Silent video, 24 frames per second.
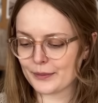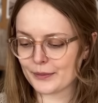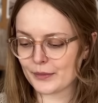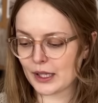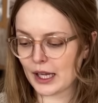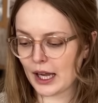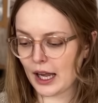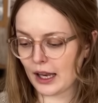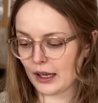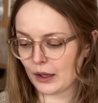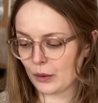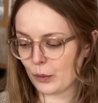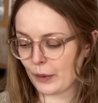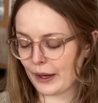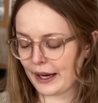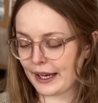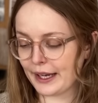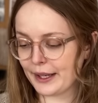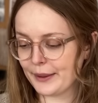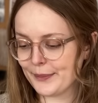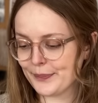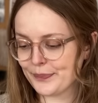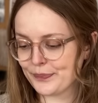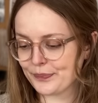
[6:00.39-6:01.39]

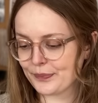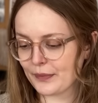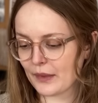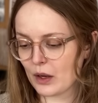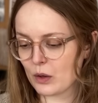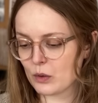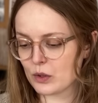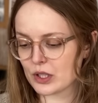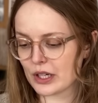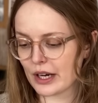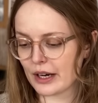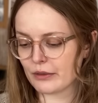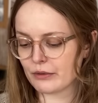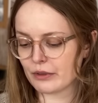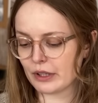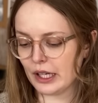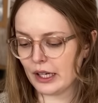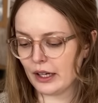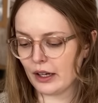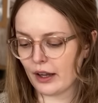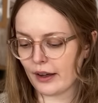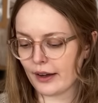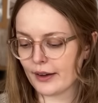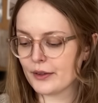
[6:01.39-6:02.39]
colorway, which I
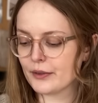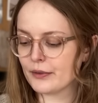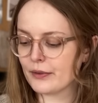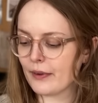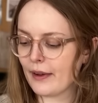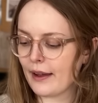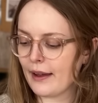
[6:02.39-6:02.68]
really love.